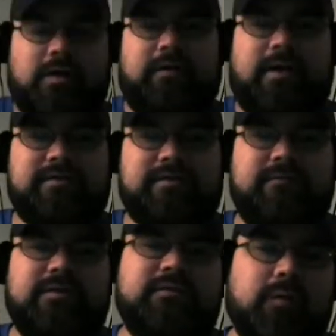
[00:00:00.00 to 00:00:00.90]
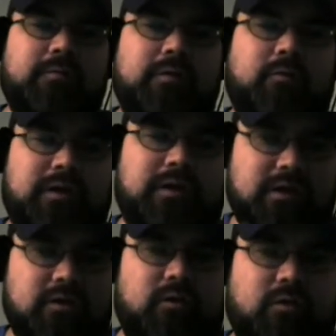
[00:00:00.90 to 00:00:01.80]
Right. As of this moment, we
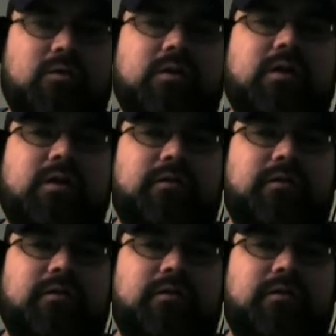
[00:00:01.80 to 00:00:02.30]
know